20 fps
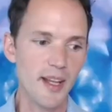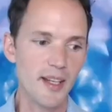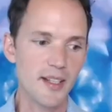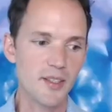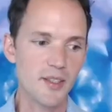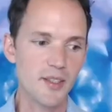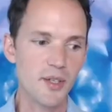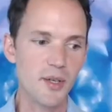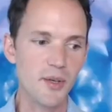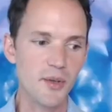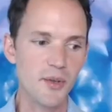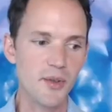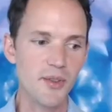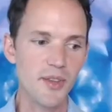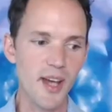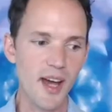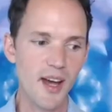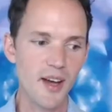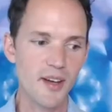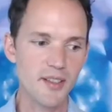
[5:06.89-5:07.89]

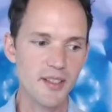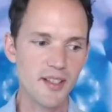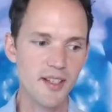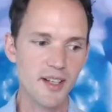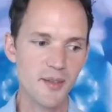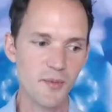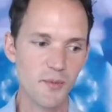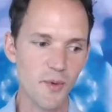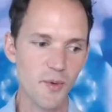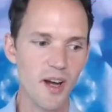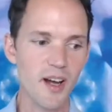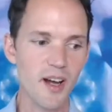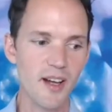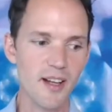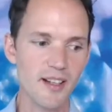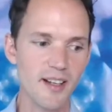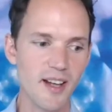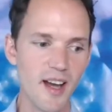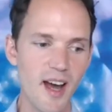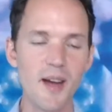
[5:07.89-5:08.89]

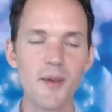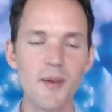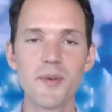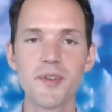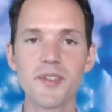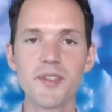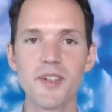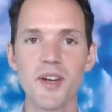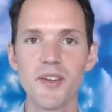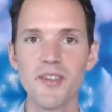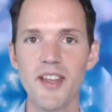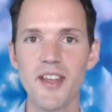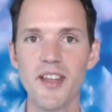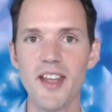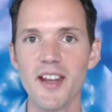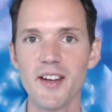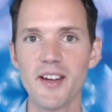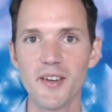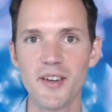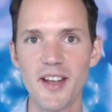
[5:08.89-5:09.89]
2001, I was on the
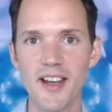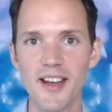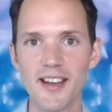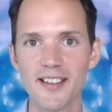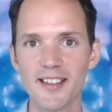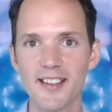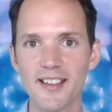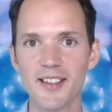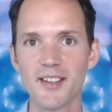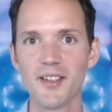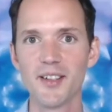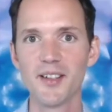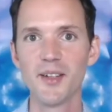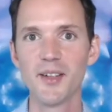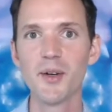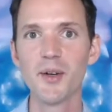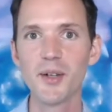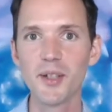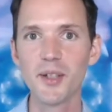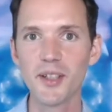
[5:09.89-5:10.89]
internet
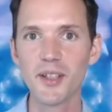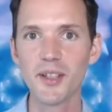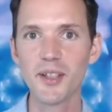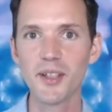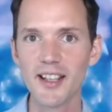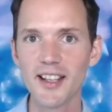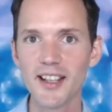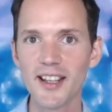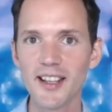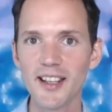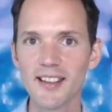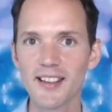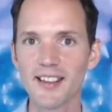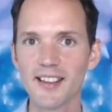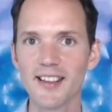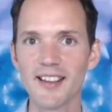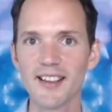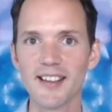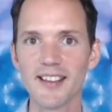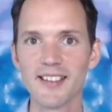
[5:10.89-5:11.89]
Googling
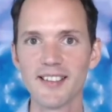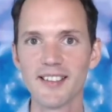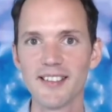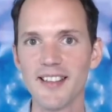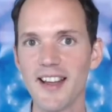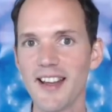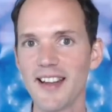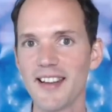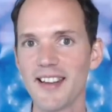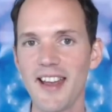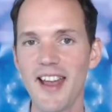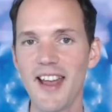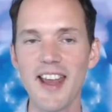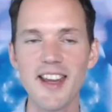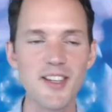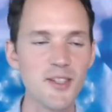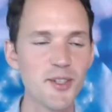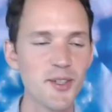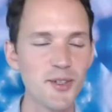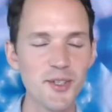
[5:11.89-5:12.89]
like
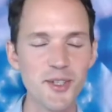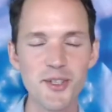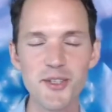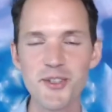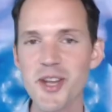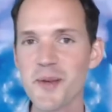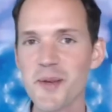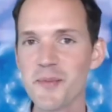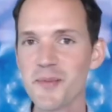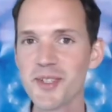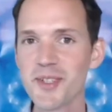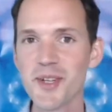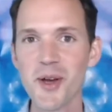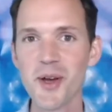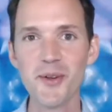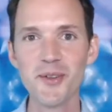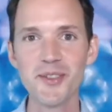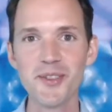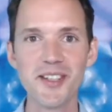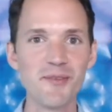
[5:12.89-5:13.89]
angels and
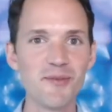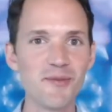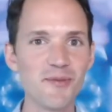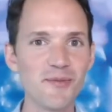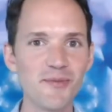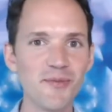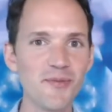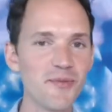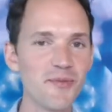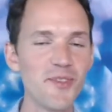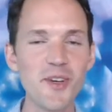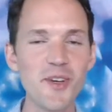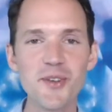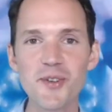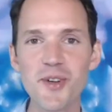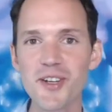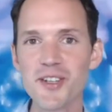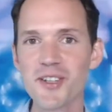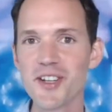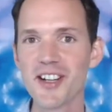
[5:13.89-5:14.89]
gemstones and
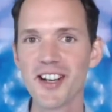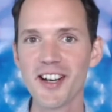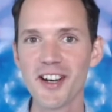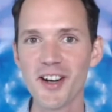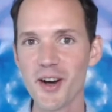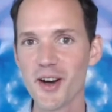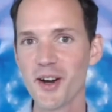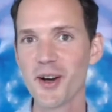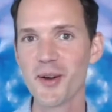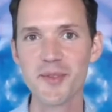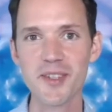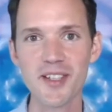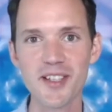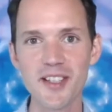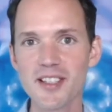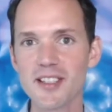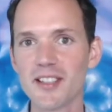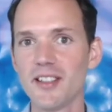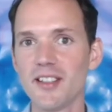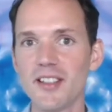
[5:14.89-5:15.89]
nutrition and herbs and
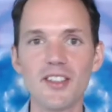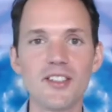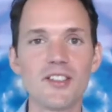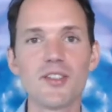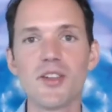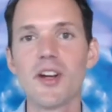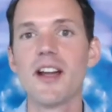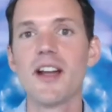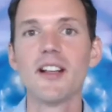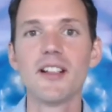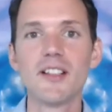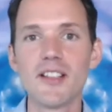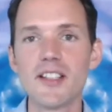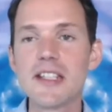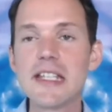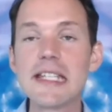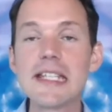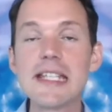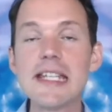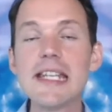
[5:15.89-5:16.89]
just trying,
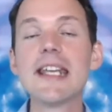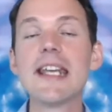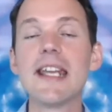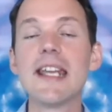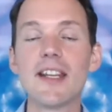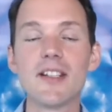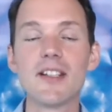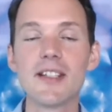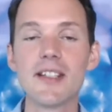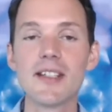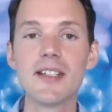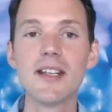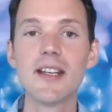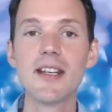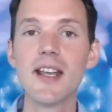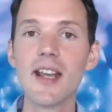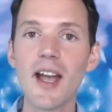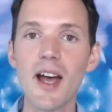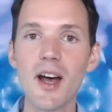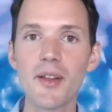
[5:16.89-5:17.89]
just seeking, just
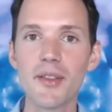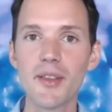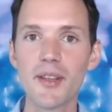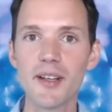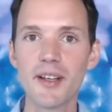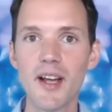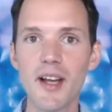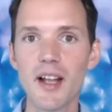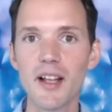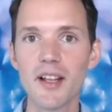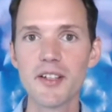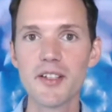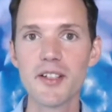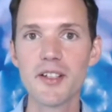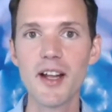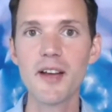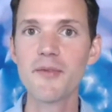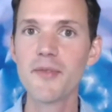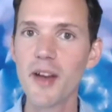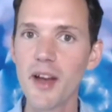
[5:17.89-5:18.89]
seeking health and knowledge. And
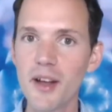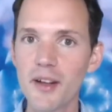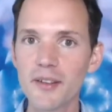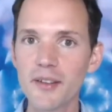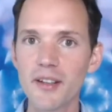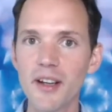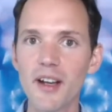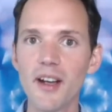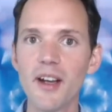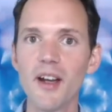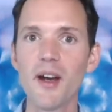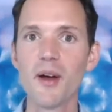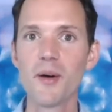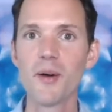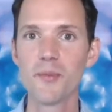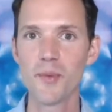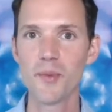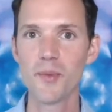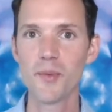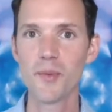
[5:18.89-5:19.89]
I found
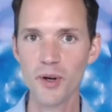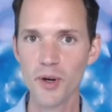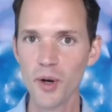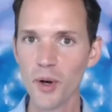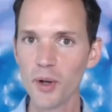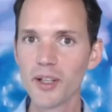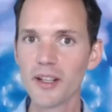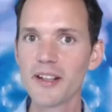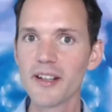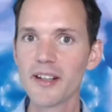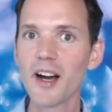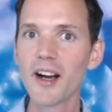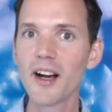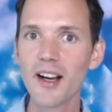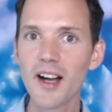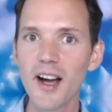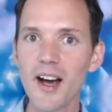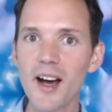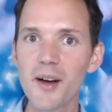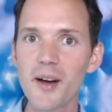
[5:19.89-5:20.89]

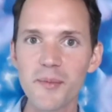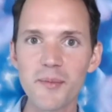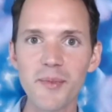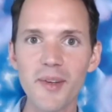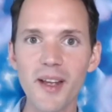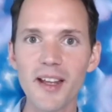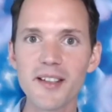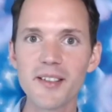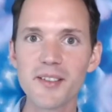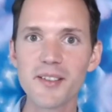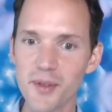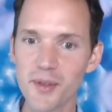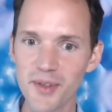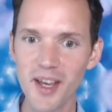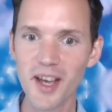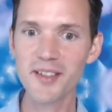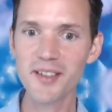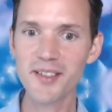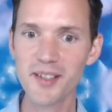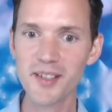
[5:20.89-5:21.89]
Mercola.com in
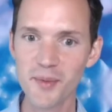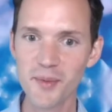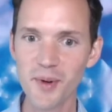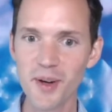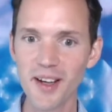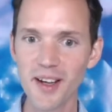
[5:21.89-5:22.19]
2001.